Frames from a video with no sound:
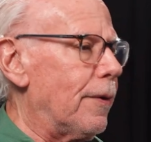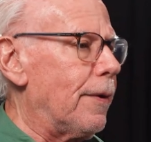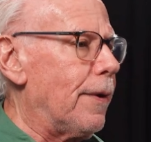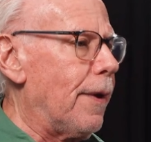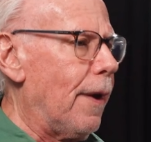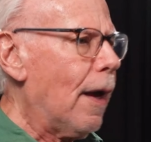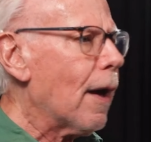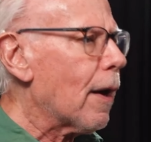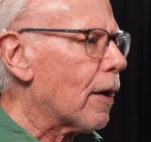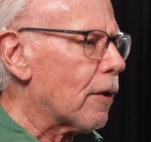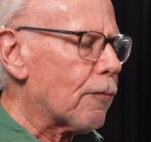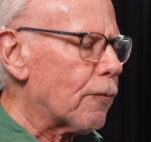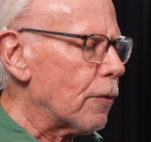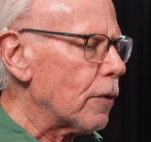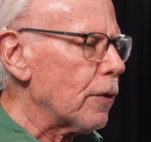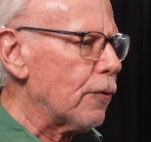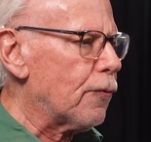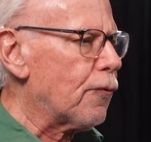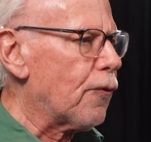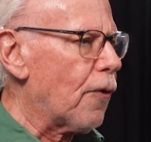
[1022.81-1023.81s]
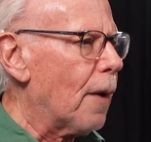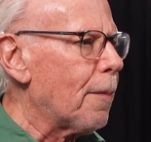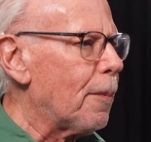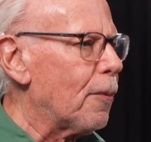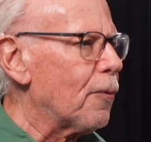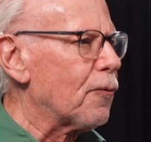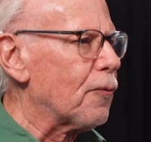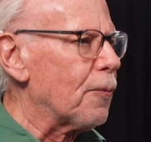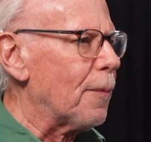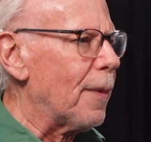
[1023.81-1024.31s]
yeah, it really
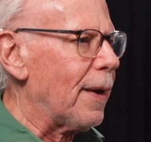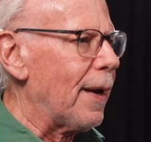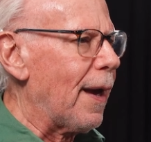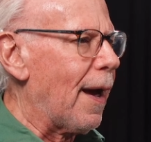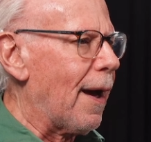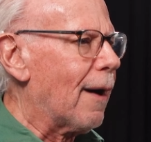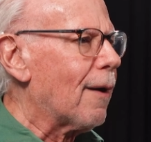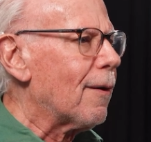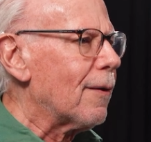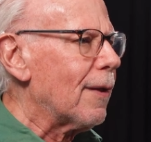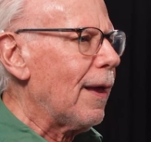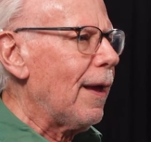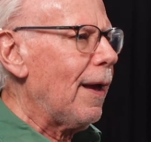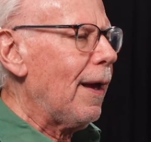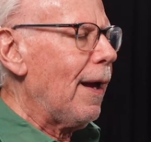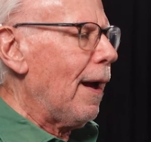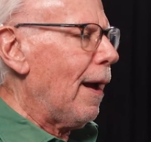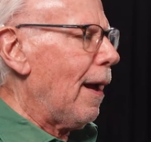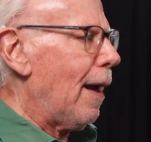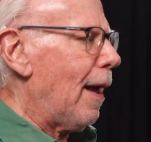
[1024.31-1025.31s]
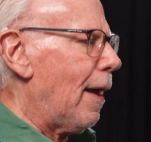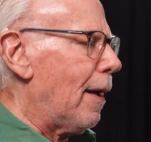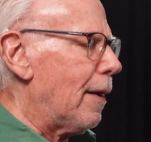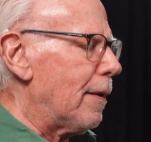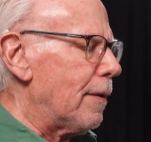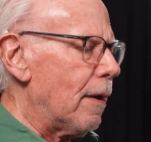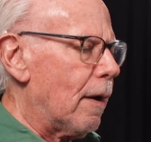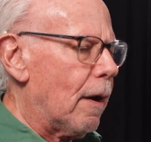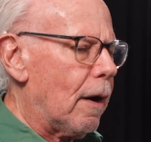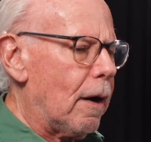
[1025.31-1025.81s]
troubles me, Al.
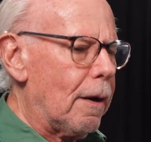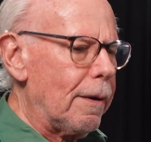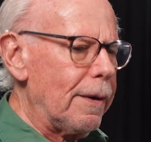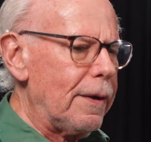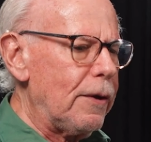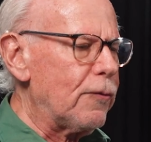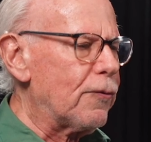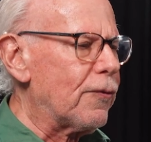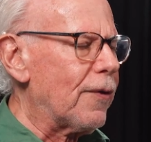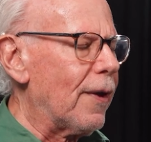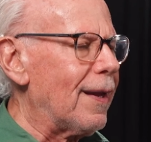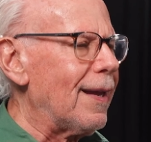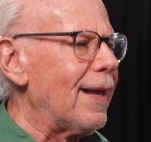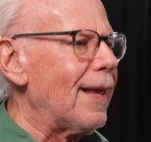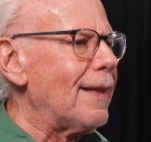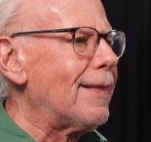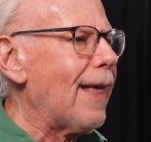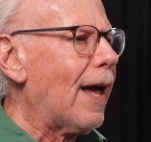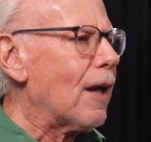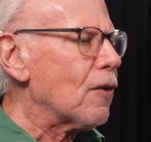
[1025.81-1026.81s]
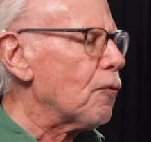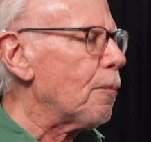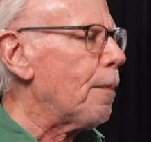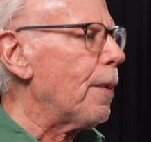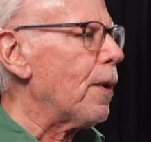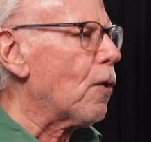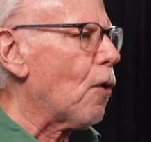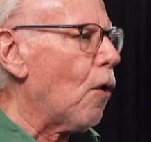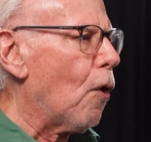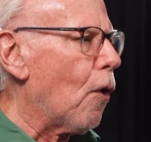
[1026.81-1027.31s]
And he said, that's
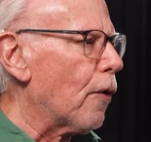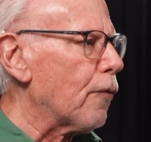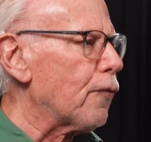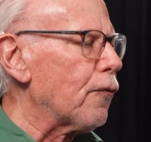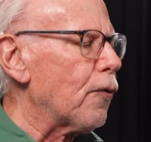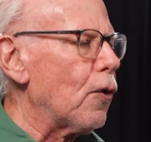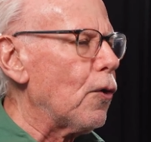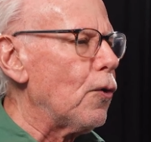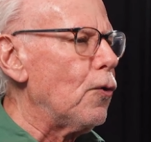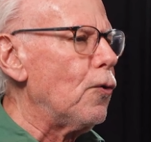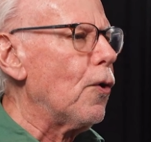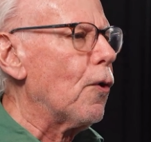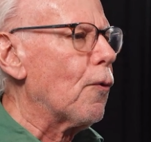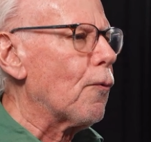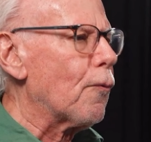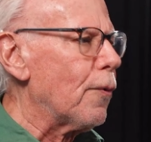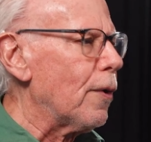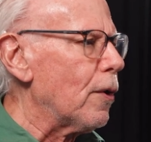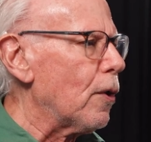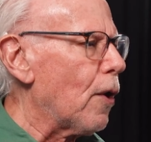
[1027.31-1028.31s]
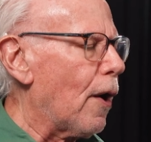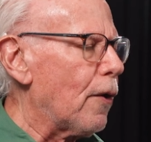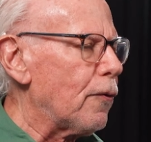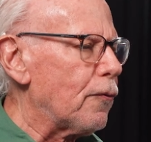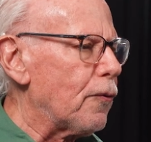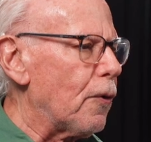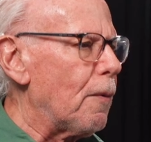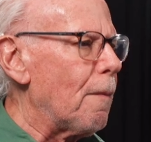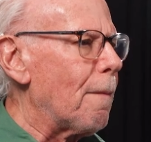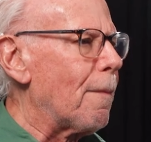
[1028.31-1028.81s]
because you don't
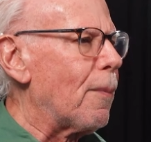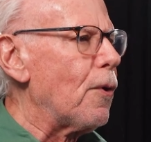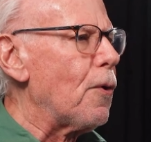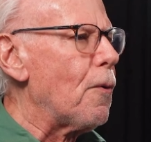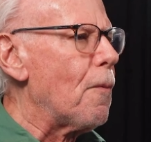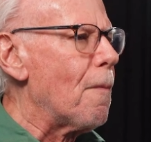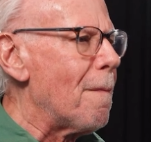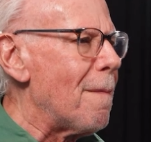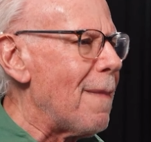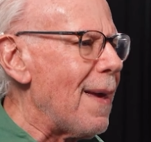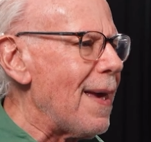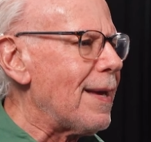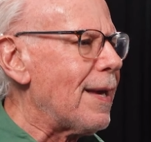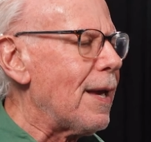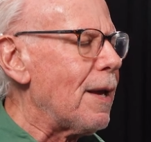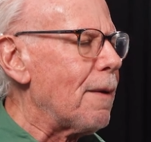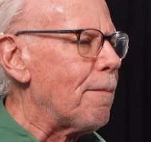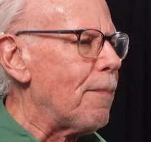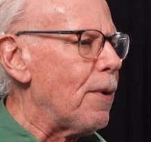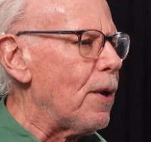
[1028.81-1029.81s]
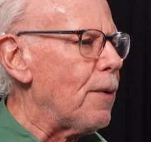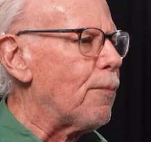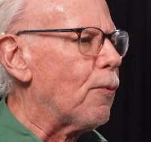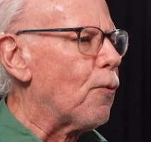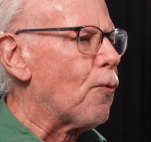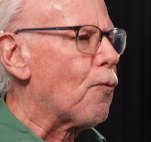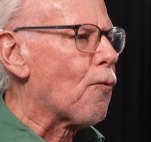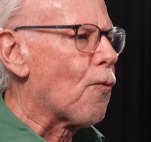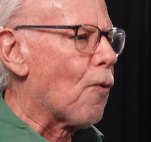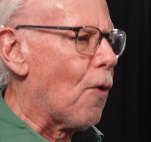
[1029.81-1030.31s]
realize it, but you're making
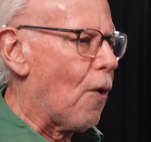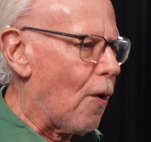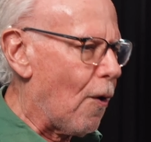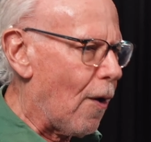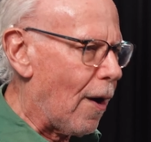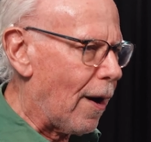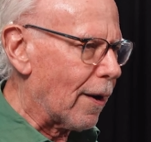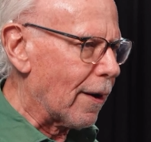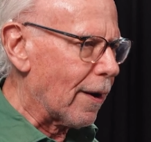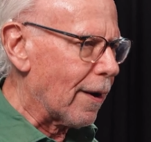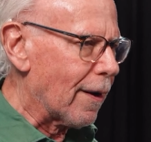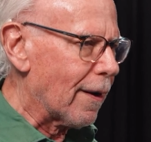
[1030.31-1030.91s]
people wrong